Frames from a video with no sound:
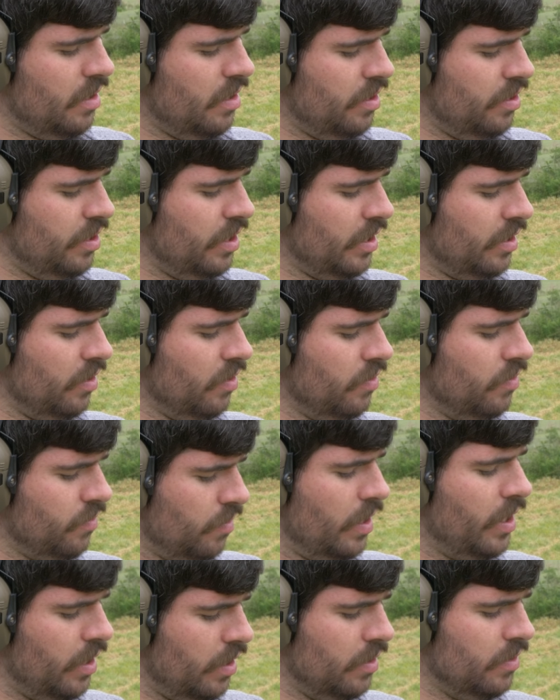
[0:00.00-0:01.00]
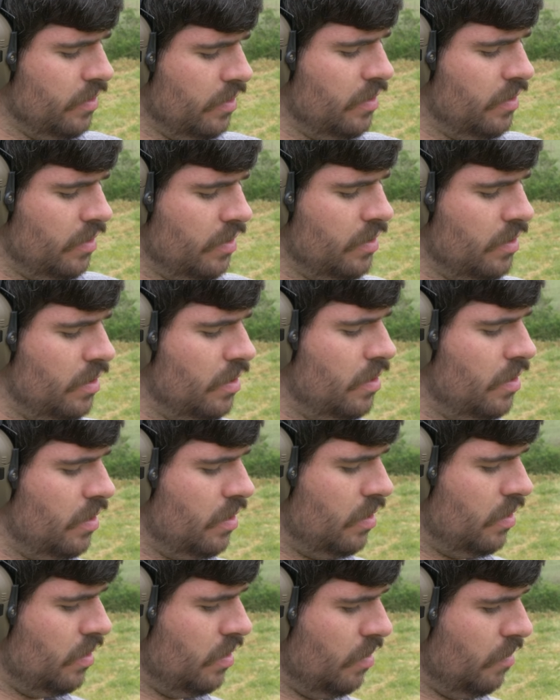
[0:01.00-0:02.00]
Eject those rounds.
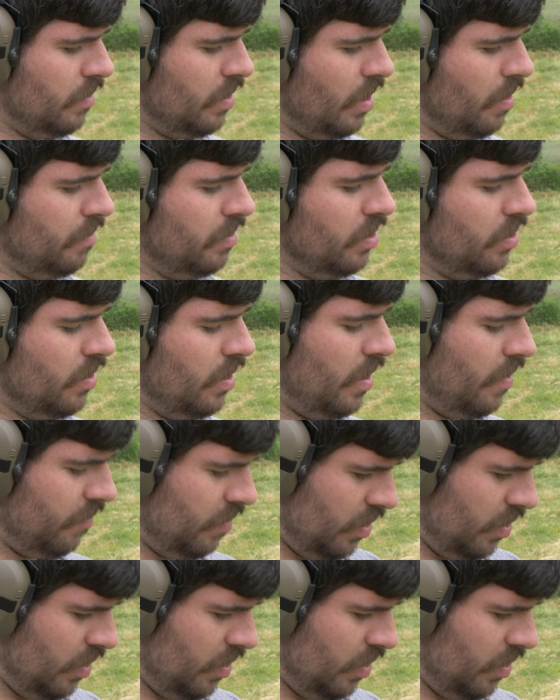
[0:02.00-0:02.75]
Sometimes you don't have